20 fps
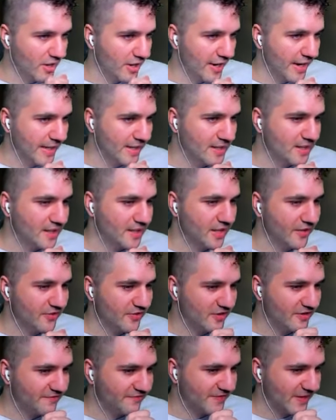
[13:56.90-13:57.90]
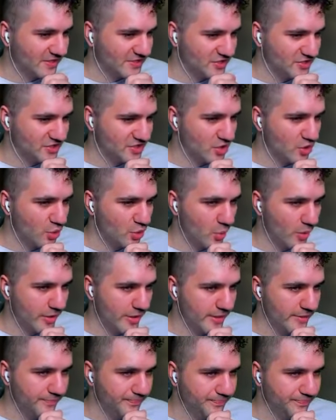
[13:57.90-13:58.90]
right, another infectious
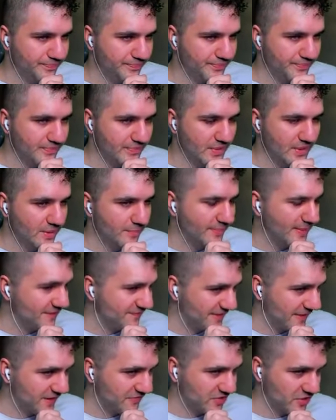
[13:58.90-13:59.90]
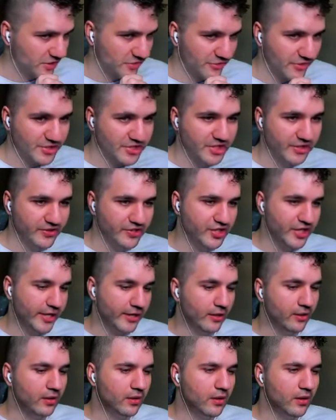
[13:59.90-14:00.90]
inquiry. Big fan of alliteration on the channel.